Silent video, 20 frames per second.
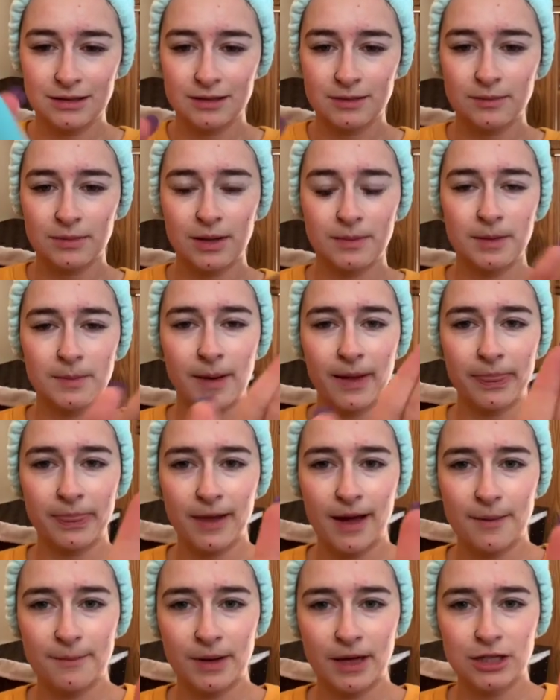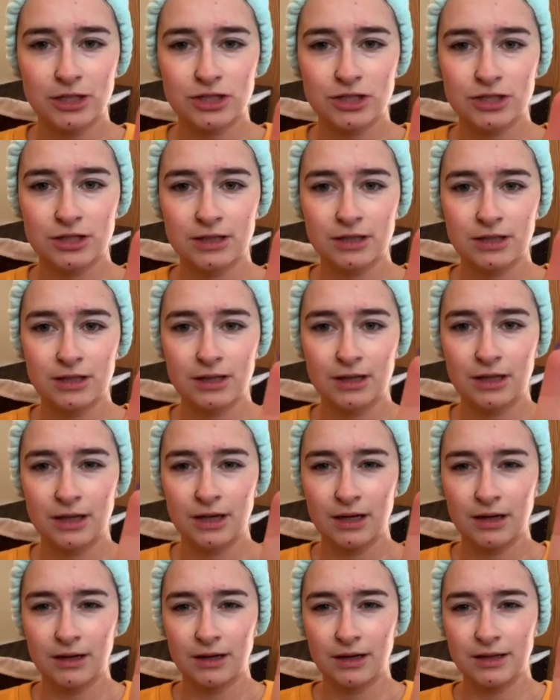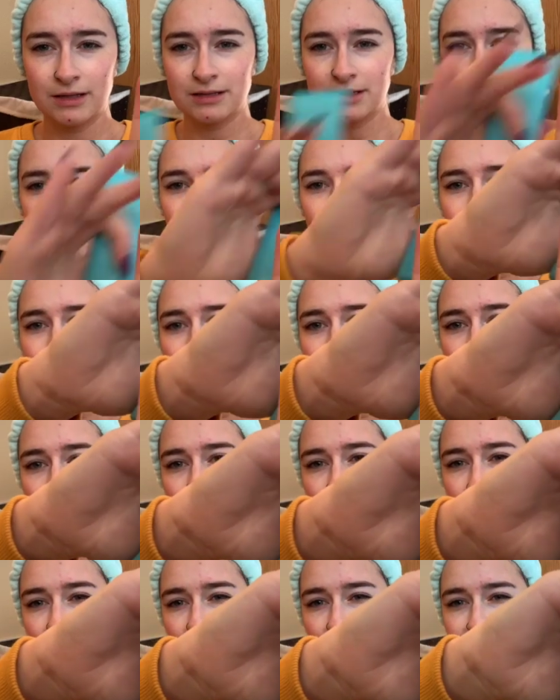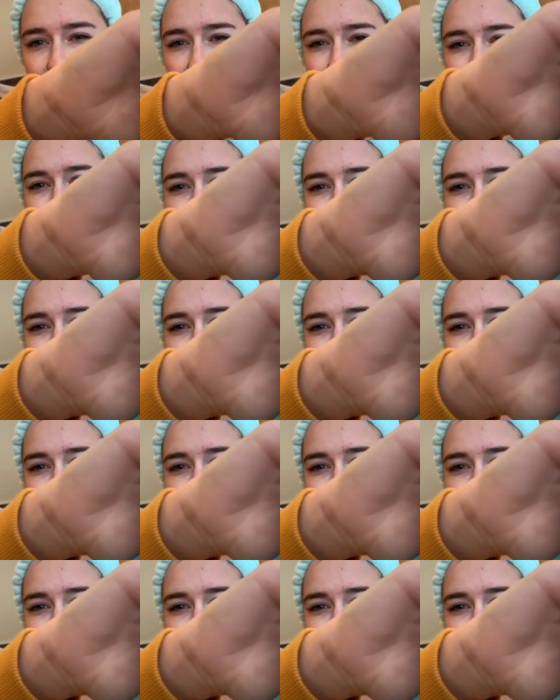probably about that much, is enough for my whole entire